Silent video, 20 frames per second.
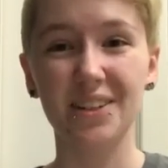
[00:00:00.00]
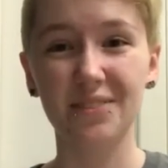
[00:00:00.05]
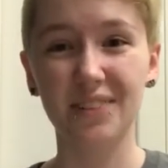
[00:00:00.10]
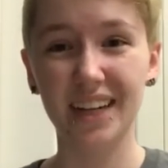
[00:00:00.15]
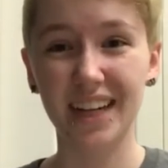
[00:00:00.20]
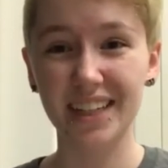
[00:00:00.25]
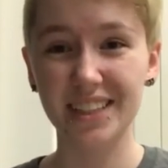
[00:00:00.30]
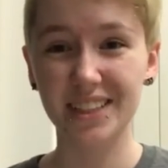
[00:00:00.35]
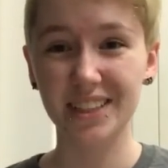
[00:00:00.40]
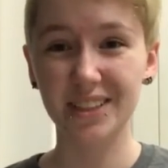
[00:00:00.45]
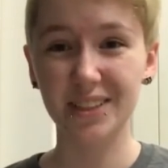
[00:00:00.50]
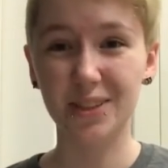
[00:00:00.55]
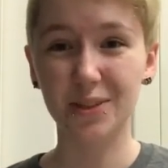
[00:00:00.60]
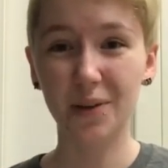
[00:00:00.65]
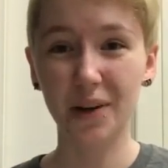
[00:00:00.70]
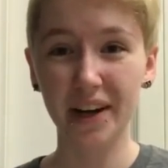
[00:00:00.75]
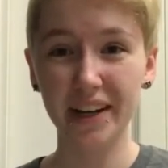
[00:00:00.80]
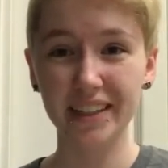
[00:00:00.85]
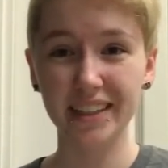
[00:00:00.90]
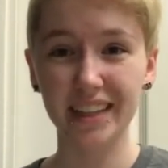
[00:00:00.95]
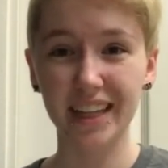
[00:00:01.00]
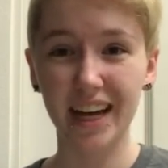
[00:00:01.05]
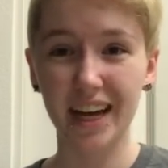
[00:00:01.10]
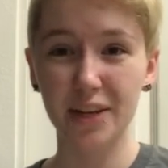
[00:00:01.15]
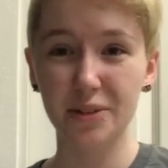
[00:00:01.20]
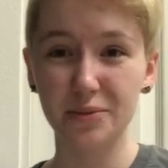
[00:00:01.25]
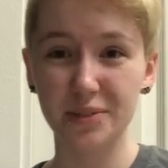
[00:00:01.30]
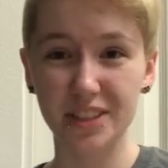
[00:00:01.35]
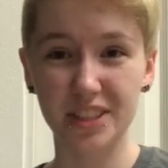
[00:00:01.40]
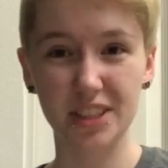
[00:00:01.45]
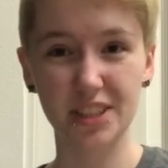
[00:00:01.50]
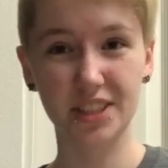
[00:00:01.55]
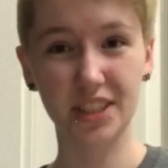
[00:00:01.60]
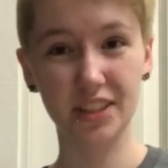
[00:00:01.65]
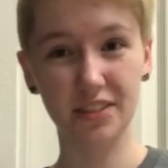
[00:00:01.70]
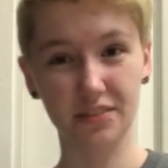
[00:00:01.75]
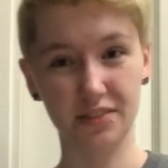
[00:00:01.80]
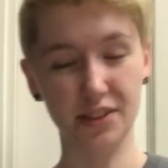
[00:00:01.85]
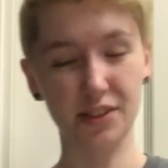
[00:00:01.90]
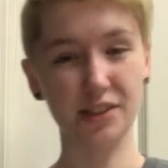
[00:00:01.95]
One I do quite a lot, which is
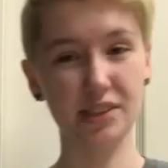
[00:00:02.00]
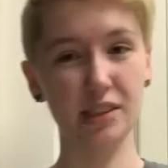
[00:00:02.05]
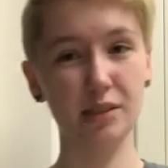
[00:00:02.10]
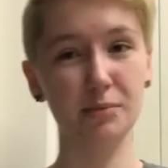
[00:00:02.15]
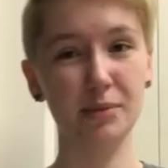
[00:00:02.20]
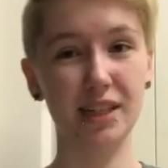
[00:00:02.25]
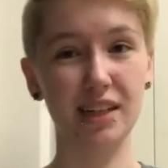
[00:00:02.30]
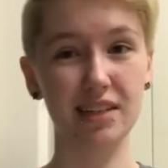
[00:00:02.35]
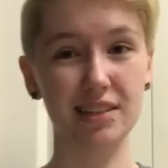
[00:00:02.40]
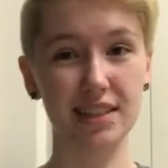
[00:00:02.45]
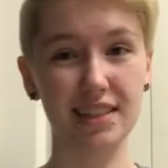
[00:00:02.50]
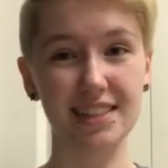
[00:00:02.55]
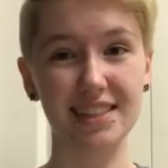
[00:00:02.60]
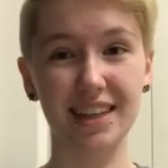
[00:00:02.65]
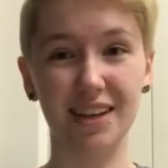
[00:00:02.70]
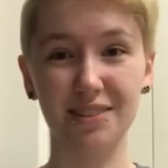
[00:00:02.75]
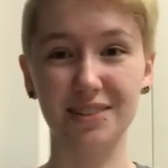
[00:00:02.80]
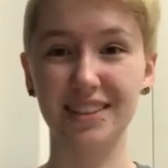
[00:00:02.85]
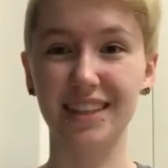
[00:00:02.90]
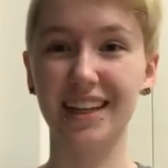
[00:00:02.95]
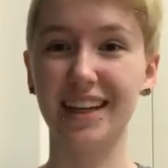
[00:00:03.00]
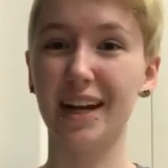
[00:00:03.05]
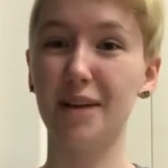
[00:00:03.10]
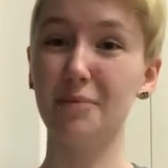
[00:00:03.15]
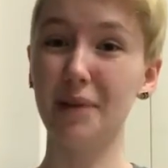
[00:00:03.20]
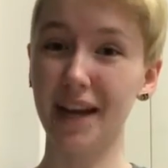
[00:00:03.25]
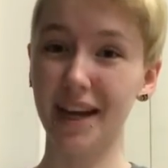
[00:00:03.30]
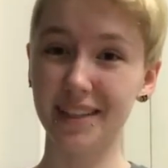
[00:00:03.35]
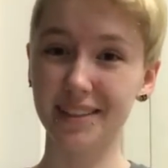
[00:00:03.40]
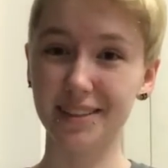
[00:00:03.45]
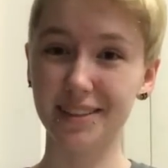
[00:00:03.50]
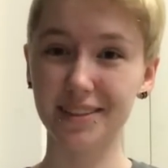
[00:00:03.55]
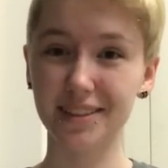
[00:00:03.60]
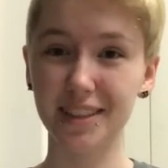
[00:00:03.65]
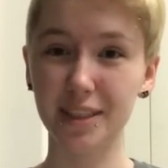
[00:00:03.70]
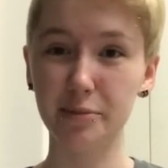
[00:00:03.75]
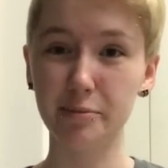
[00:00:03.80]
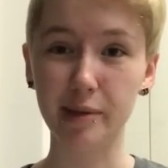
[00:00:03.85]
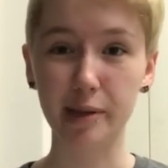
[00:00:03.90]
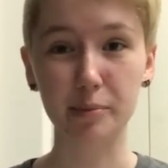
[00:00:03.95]
confusing because it sounds like I'm
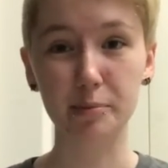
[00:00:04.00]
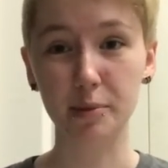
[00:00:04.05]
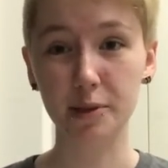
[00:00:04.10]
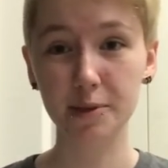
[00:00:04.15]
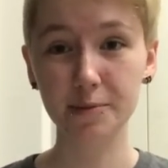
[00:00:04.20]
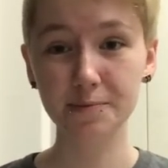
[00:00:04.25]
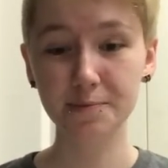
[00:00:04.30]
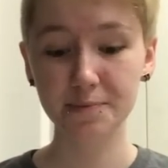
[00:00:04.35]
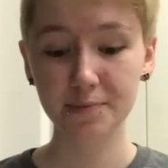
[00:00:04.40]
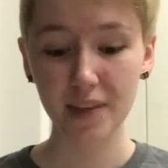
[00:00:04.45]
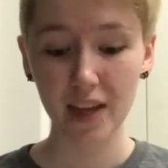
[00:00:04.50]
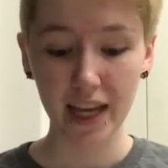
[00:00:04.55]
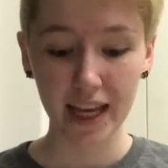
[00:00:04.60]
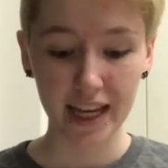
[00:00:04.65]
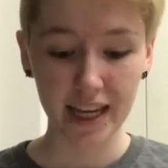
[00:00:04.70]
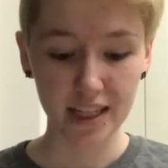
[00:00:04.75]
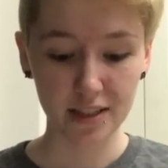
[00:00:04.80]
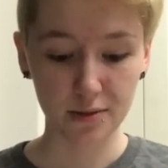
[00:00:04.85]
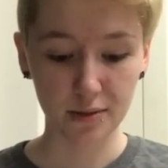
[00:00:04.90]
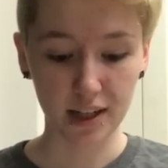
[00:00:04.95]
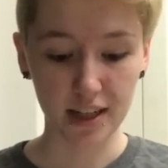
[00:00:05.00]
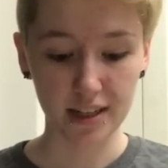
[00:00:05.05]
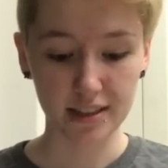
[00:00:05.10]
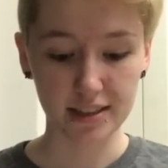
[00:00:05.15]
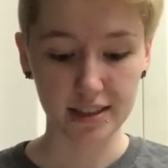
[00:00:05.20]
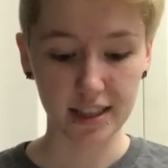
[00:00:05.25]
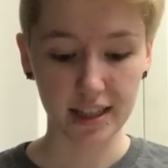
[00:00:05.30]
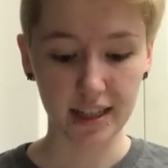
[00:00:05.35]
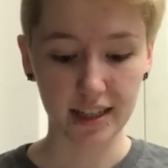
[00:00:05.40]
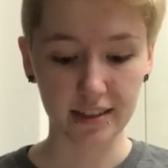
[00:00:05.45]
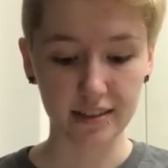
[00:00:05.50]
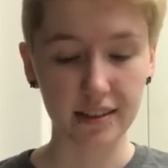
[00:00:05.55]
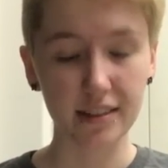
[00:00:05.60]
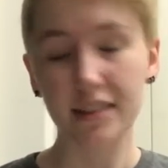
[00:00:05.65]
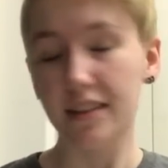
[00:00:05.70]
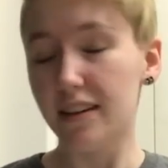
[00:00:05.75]
answering people, is when I say,